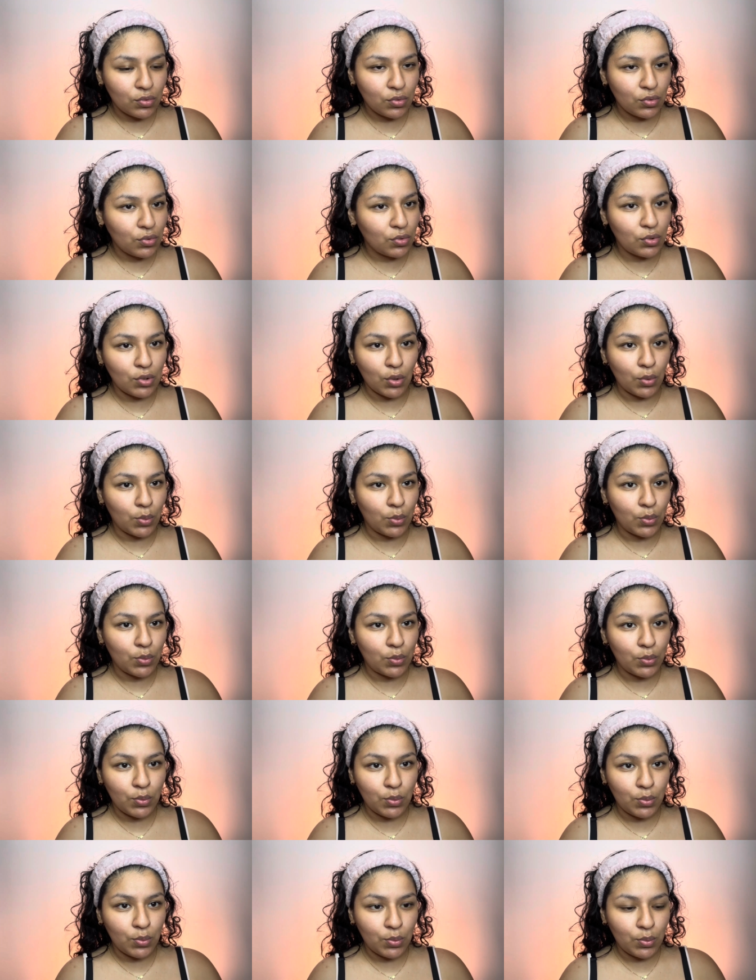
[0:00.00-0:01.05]
no.
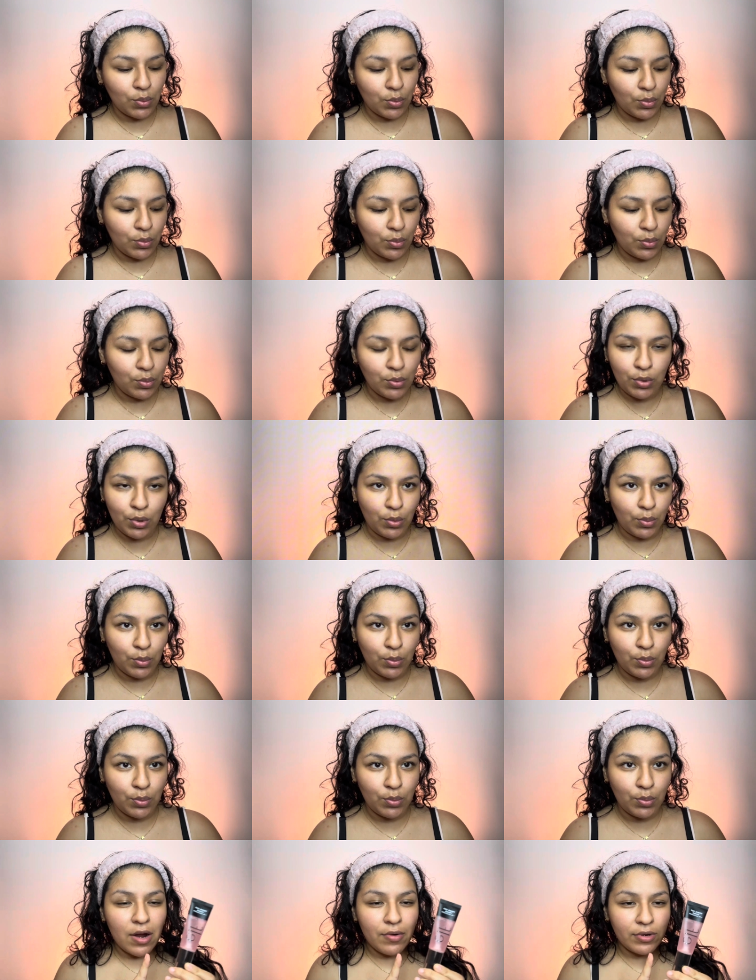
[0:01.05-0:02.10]
I
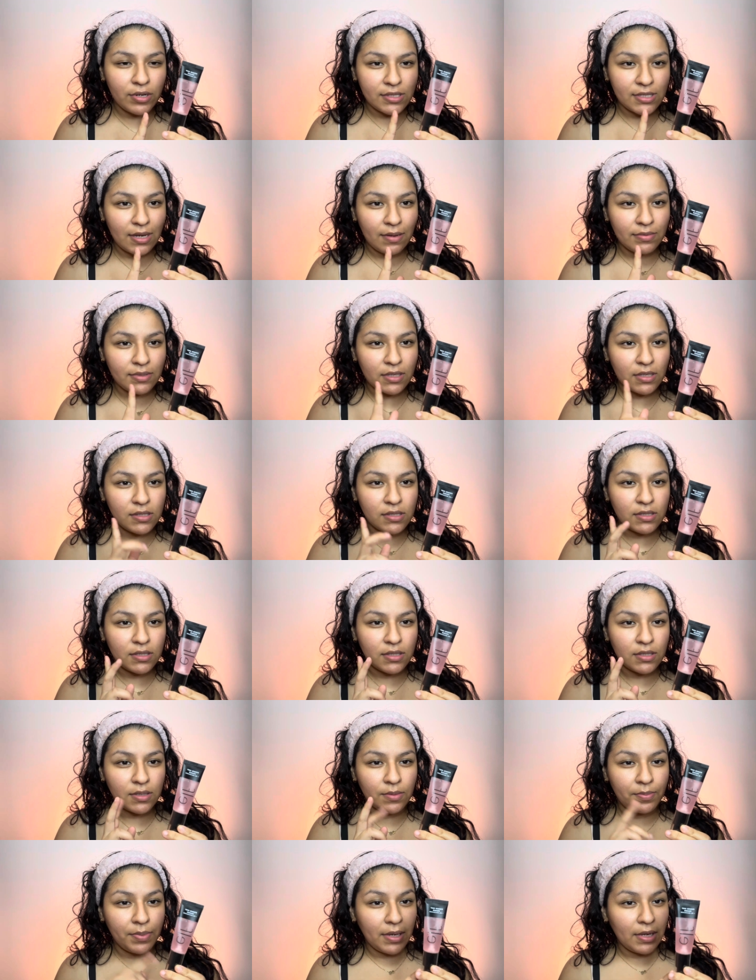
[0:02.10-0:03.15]
already tapped into
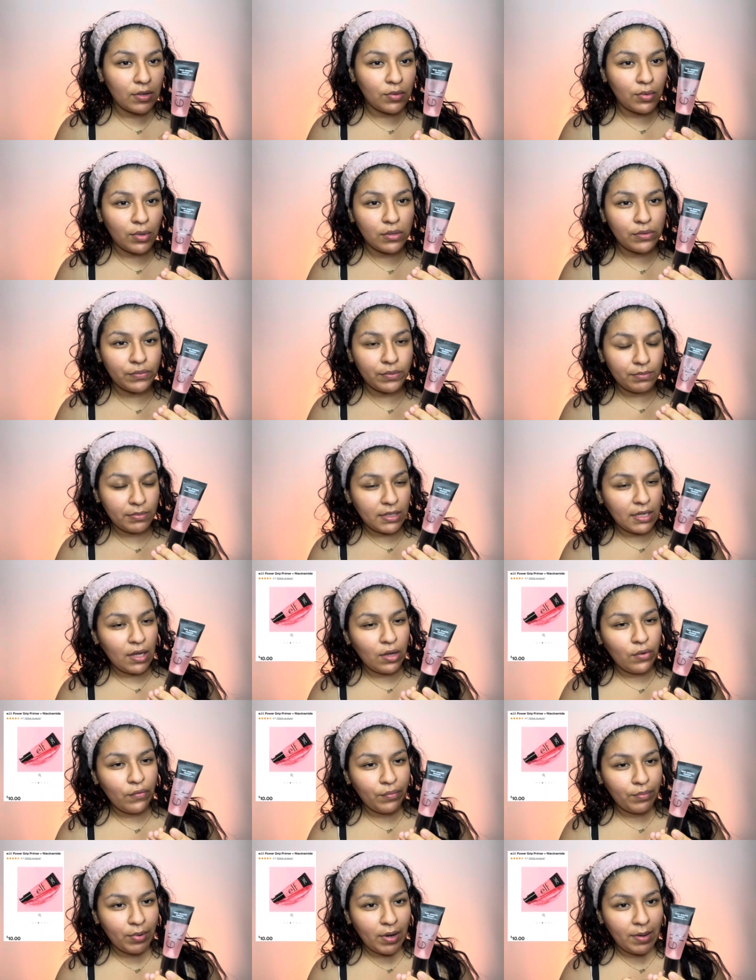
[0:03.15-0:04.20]
the pink one from the
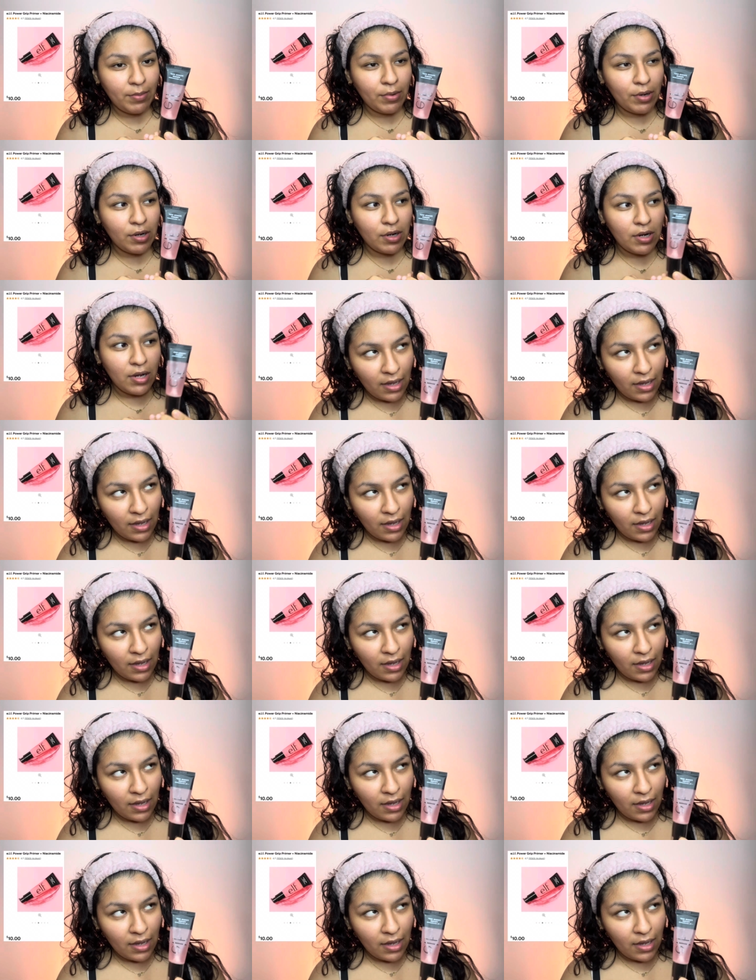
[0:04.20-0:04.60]
elf primer.